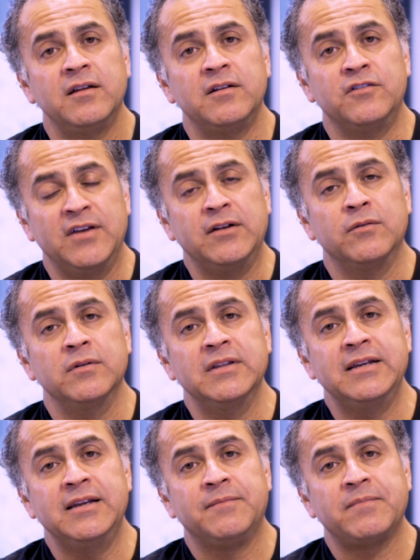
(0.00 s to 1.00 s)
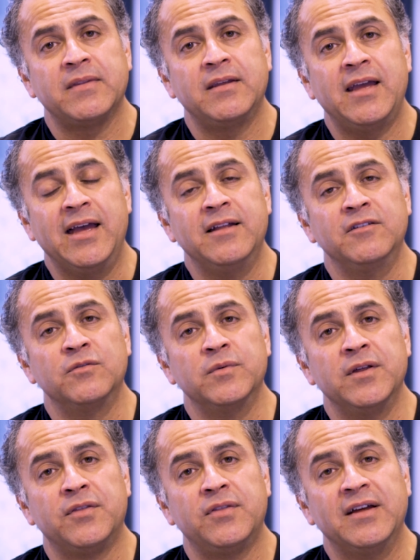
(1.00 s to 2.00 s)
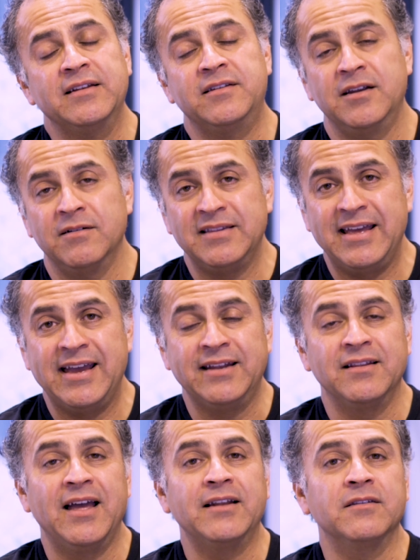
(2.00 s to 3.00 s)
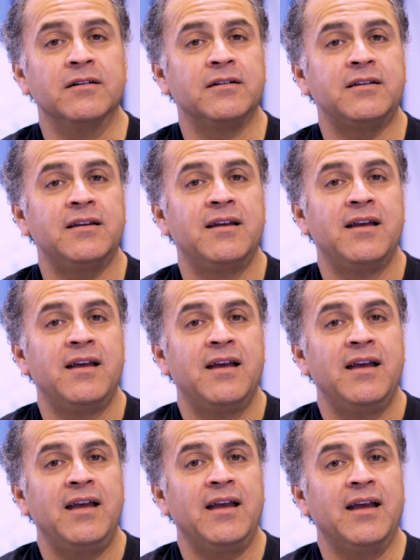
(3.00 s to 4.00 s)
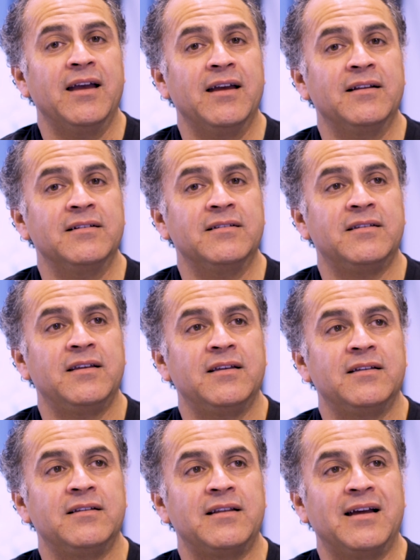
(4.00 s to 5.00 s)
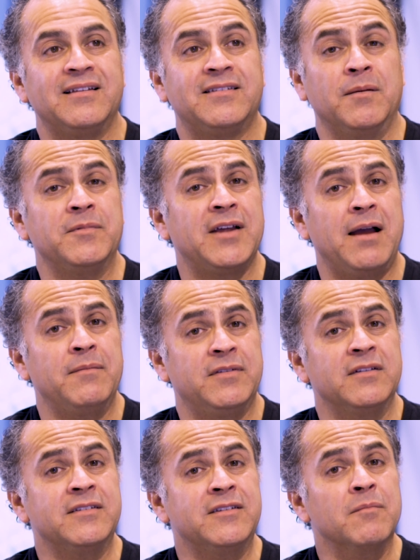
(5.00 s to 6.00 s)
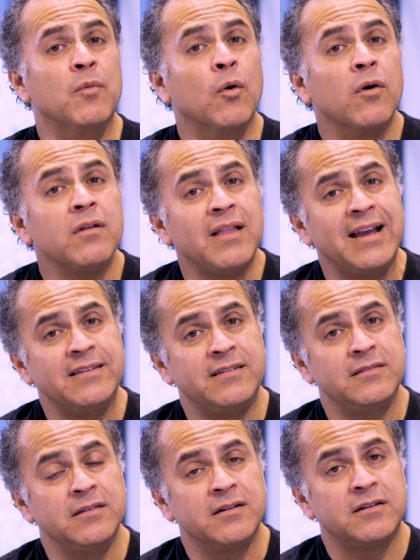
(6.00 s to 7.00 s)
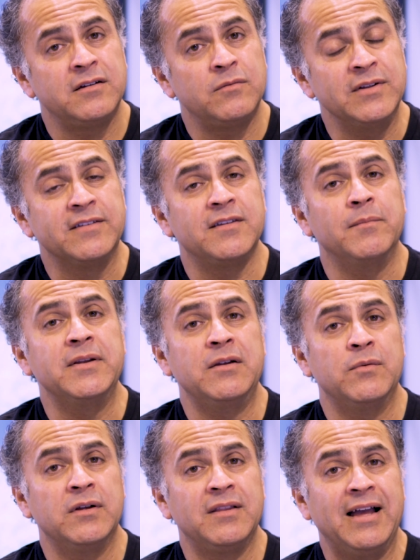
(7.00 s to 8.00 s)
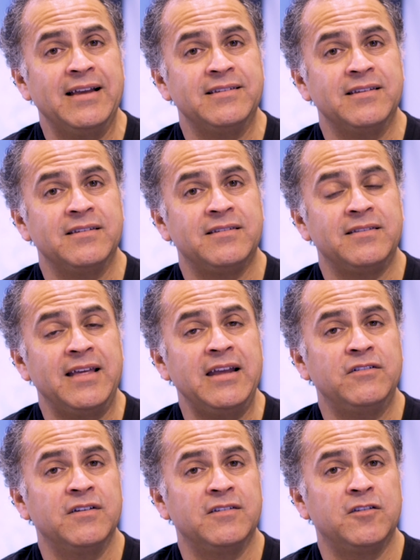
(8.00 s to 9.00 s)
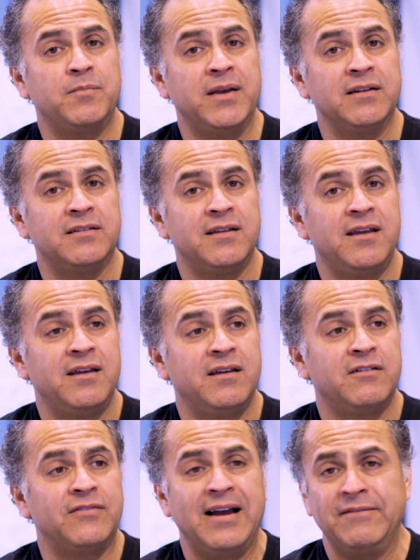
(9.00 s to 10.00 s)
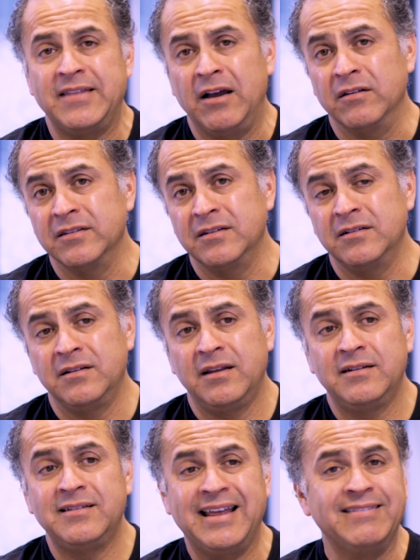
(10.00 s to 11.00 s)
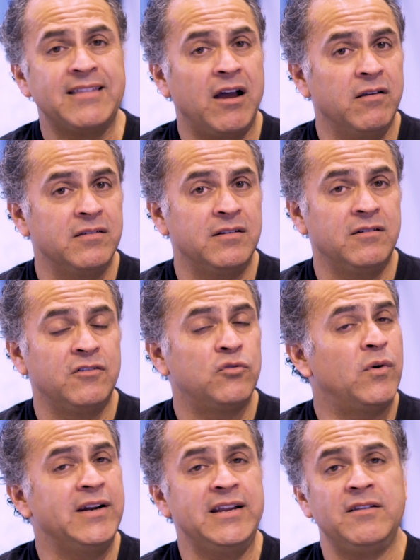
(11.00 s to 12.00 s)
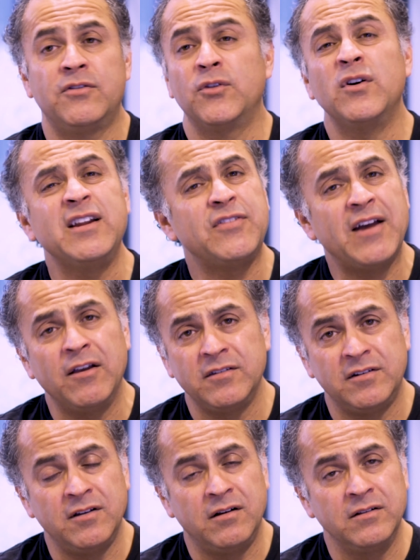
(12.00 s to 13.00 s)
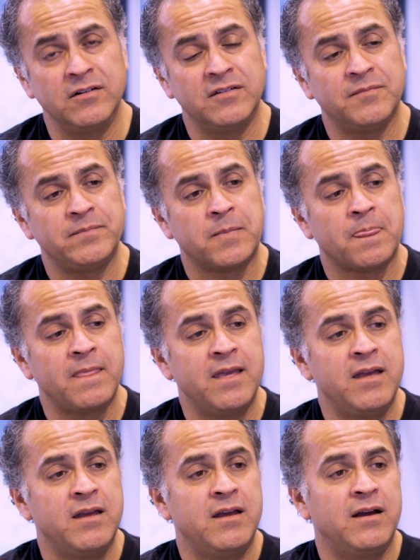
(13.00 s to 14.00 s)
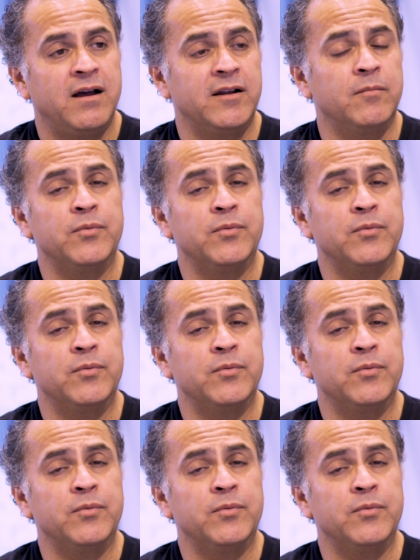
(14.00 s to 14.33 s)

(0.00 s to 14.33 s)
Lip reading: generally ends with a deer in the headlight look, and sometimes a demoralizing look when somebody realizes they just spent $5,000, $10,000, $20,000, $30,000 on a